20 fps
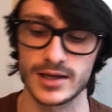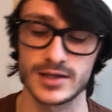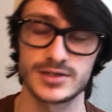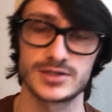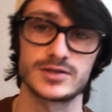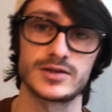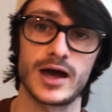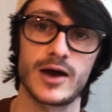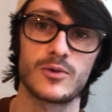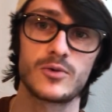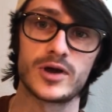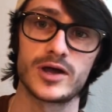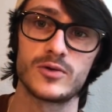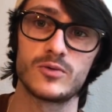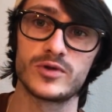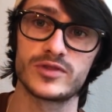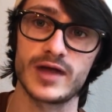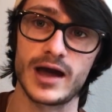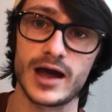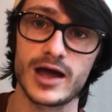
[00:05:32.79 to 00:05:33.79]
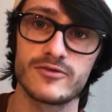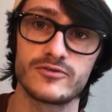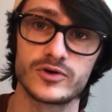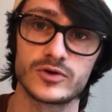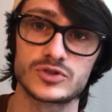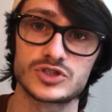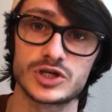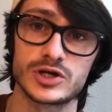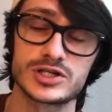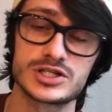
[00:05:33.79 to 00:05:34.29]
So that way, with the
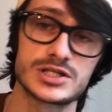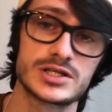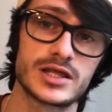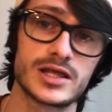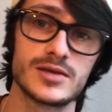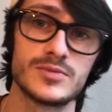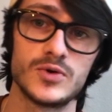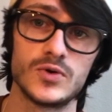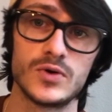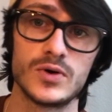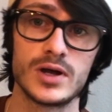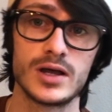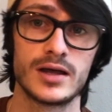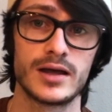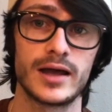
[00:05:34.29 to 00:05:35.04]
iPhone charging cable,